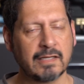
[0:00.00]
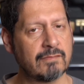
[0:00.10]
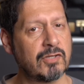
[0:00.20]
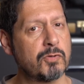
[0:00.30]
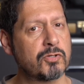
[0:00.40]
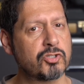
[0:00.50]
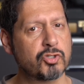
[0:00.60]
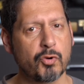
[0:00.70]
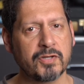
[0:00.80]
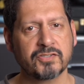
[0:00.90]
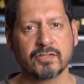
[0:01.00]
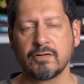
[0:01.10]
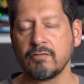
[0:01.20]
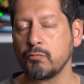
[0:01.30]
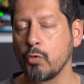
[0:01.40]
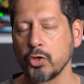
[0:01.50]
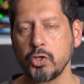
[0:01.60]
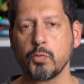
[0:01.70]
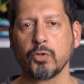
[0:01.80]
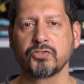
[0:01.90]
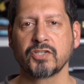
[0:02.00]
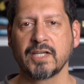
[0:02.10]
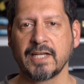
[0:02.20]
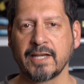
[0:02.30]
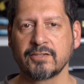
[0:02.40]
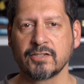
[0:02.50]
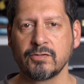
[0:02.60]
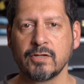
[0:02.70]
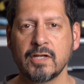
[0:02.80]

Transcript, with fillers: giving you a choice of what you want to connect to.